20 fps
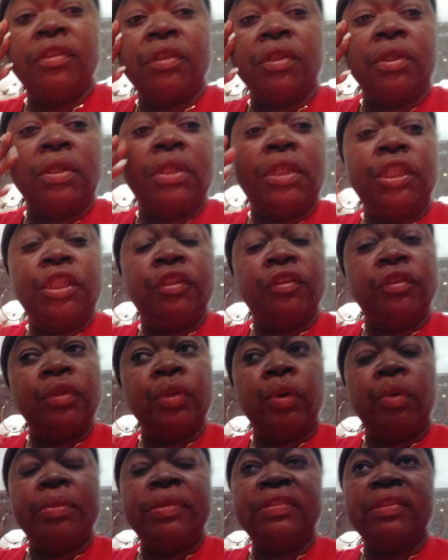So this
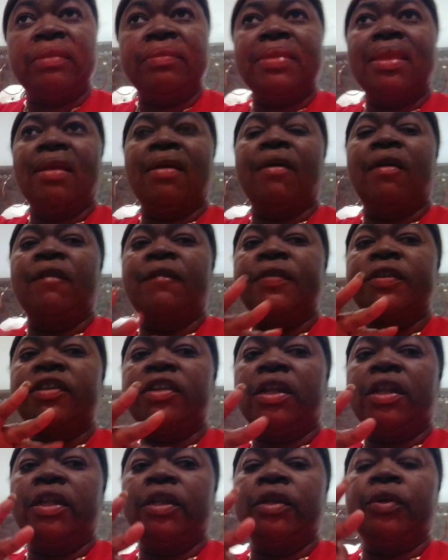now me say me go
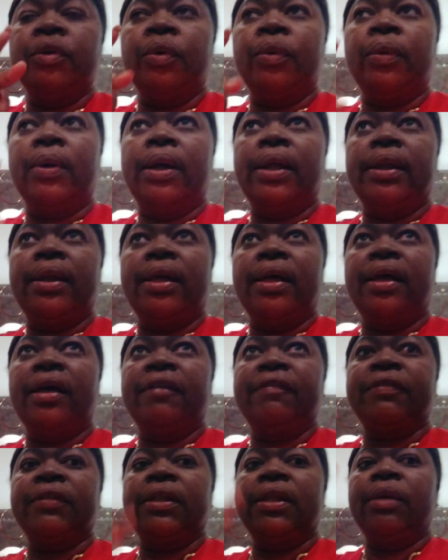officially do one
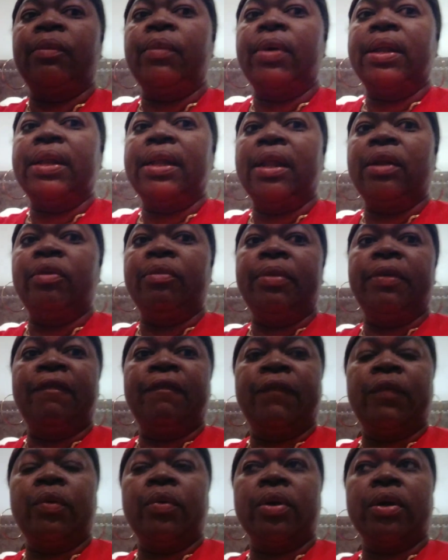after the one that did
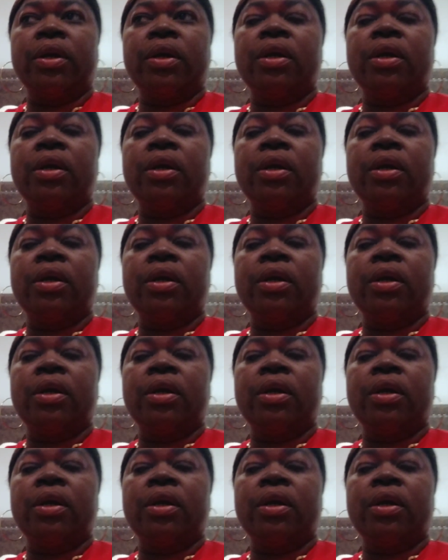before.